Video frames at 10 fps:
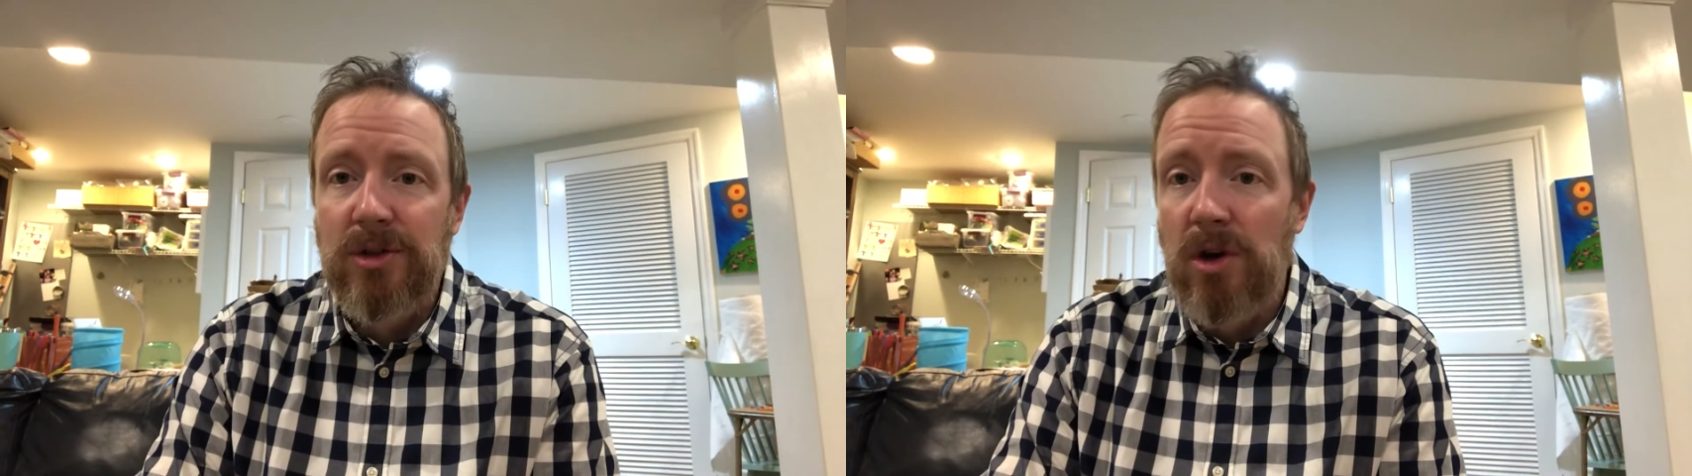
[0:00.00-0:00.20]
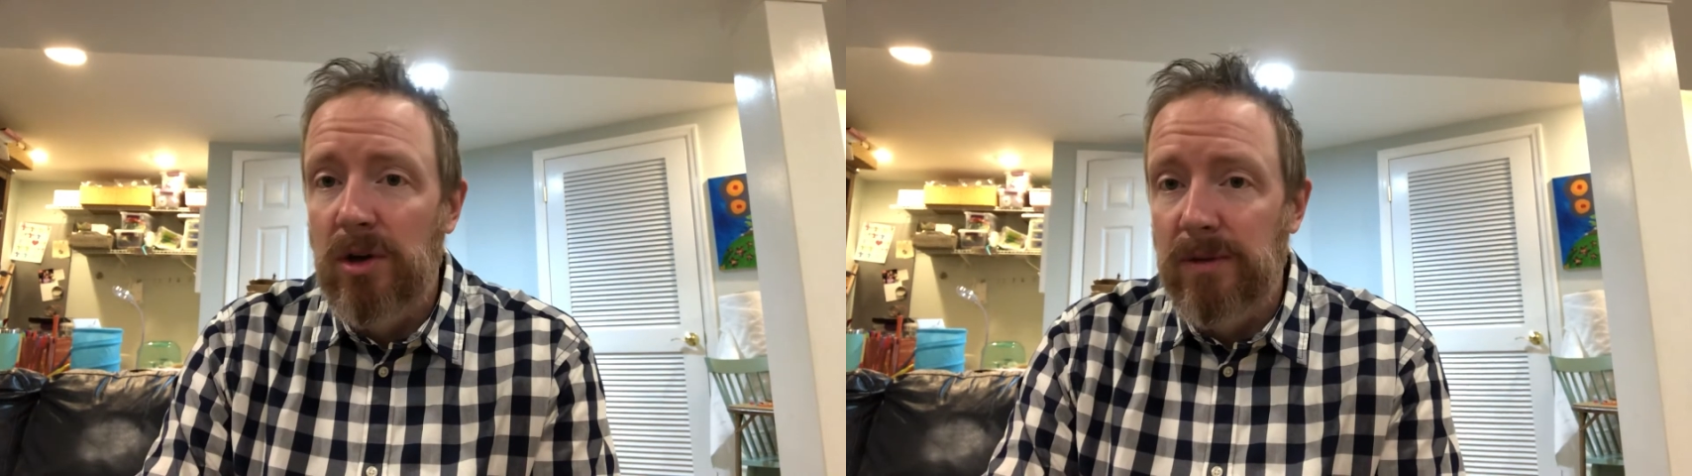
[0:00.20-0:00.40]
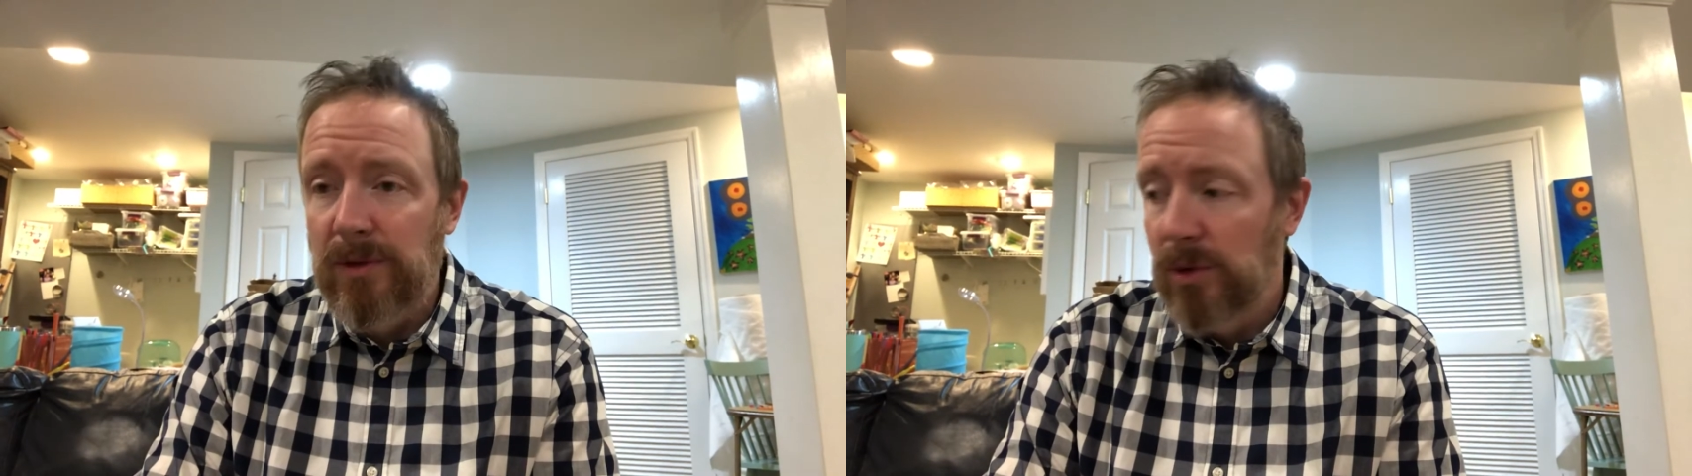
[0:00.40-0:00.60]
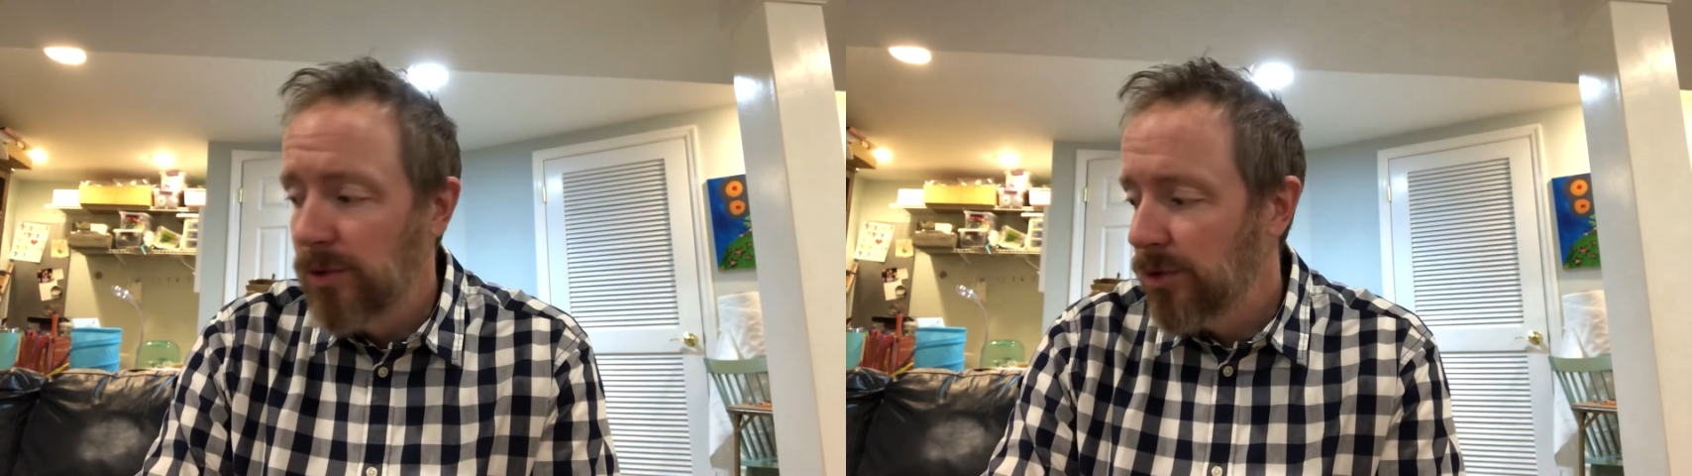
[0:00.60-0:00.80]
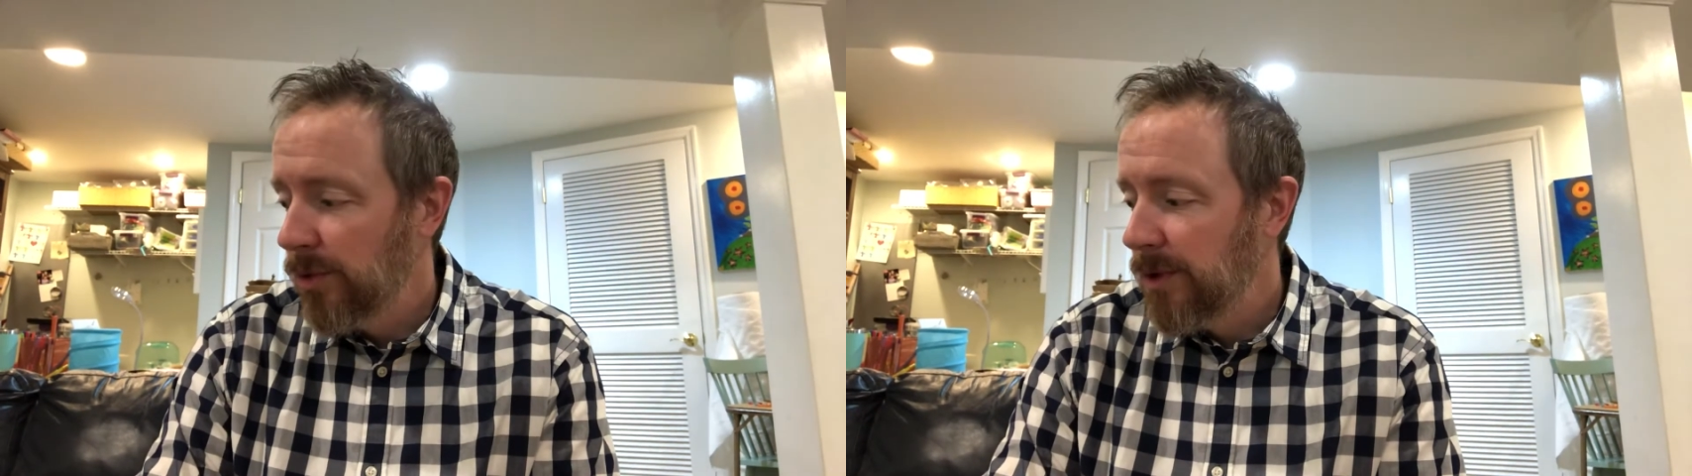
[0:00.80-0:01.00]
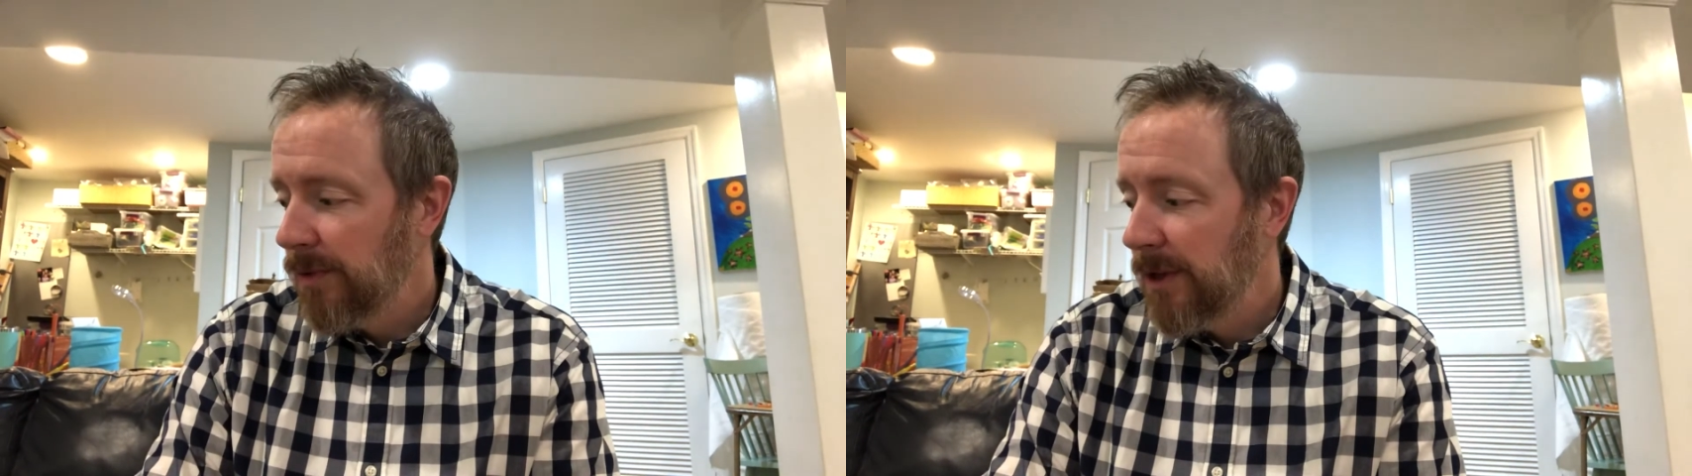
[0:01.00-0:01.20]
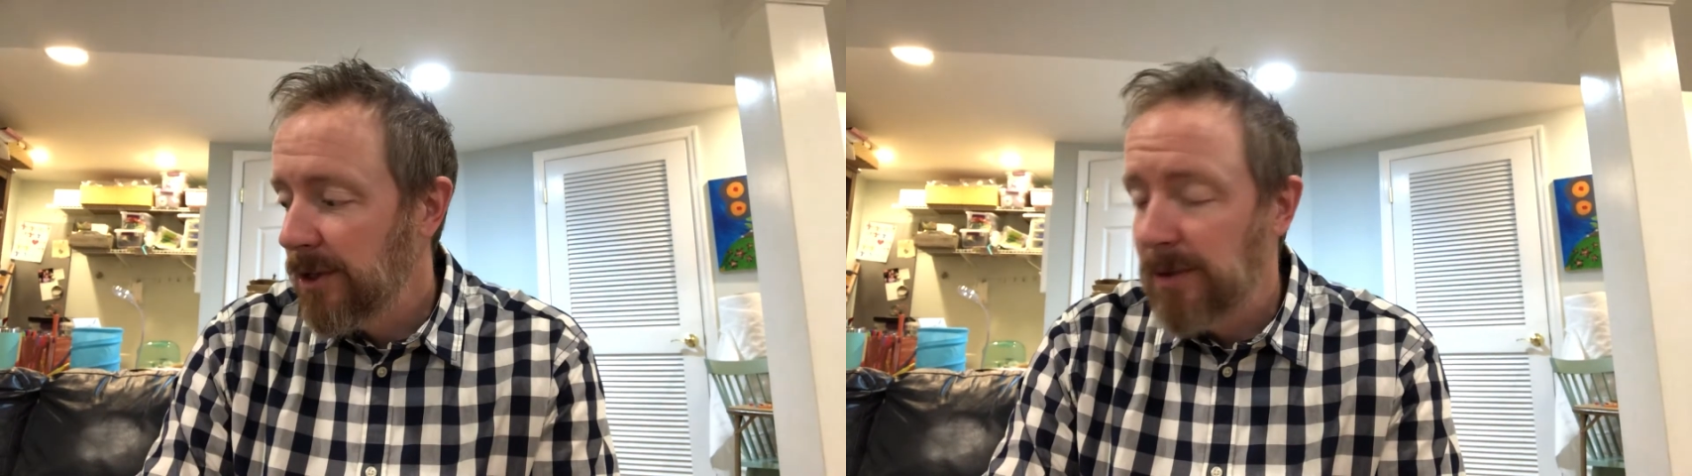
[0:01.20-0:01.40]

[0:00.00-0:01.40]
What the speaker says: all of those sorts of things,